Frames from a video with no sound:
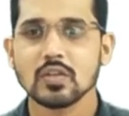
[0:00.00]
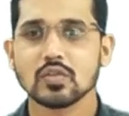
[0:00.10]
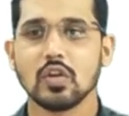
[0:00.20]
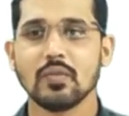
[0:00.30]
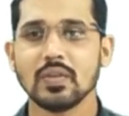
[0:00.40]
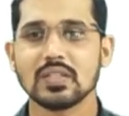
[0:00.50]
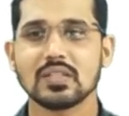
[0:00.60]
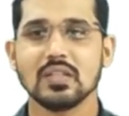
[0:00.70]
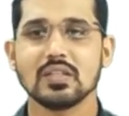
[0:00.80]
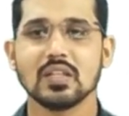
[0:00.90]
So
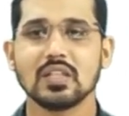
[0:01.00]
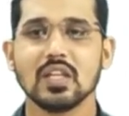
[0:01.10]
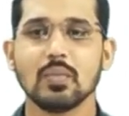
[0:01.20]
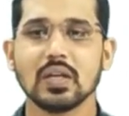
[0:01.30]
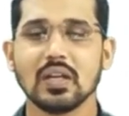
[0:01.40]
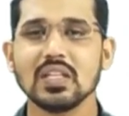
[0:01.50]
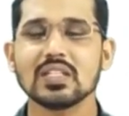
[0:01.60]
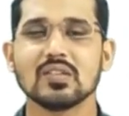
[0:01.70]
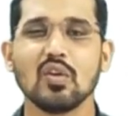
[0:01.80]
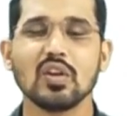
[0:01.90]
olefins is nothing but it
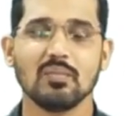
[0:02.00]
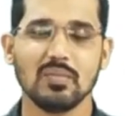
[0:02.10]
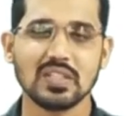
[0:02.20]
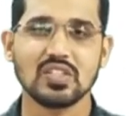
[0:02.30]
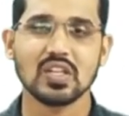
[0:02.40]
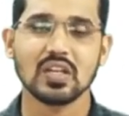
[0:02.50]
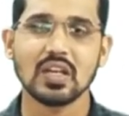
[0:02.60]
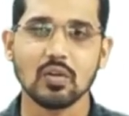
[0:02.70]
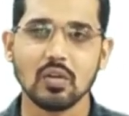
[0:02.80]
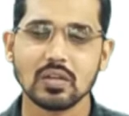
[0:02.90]
is not, means
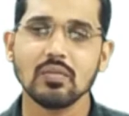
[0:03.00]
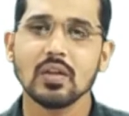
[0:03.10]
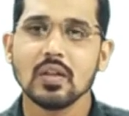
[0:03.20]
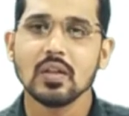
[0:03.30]
generally not a